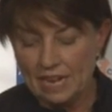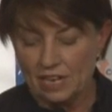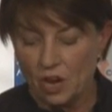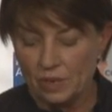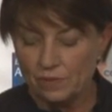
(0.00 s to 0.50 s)

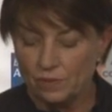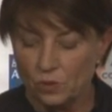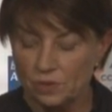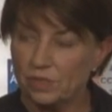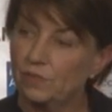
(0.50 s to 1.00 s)
And going
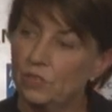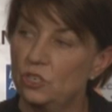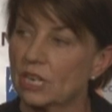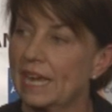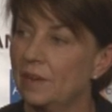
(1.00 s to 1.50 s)
forward, the
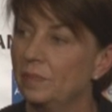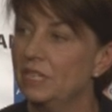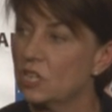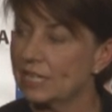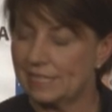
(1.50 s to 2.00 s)
future can
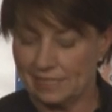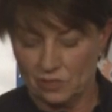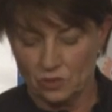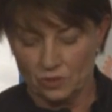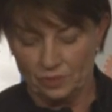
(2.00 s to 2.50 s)
be just
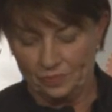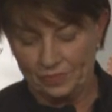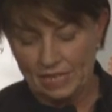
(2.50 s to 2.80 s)
as good.